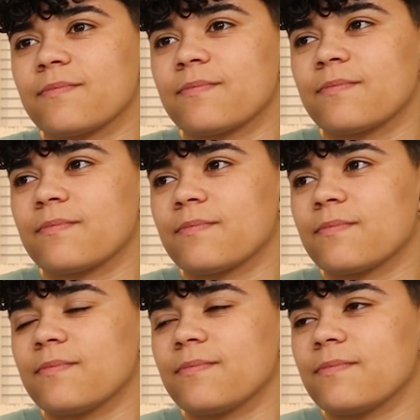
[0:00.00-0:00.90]

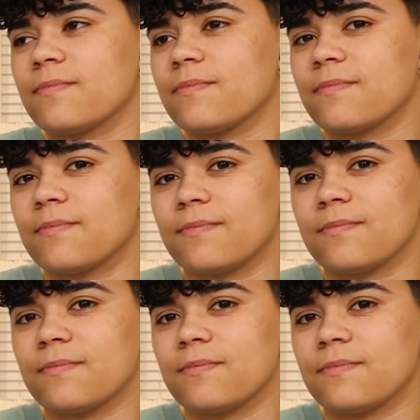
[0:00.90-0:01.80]

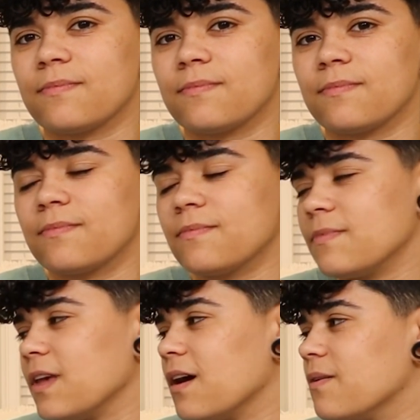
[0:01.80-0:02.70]

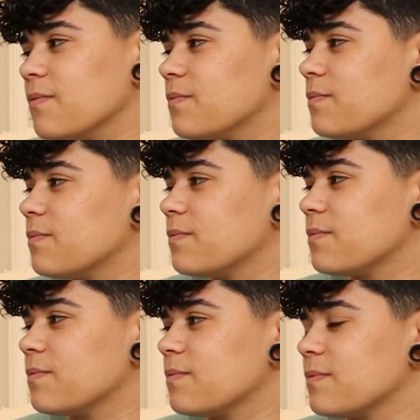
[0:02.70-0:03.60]

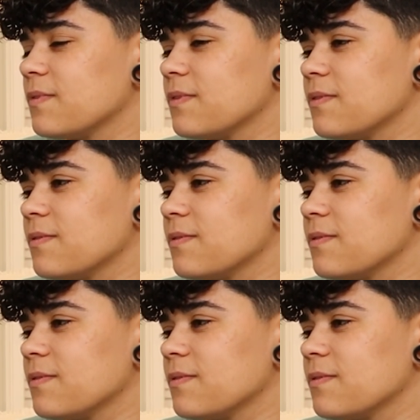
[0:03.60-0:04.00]
(not speaking)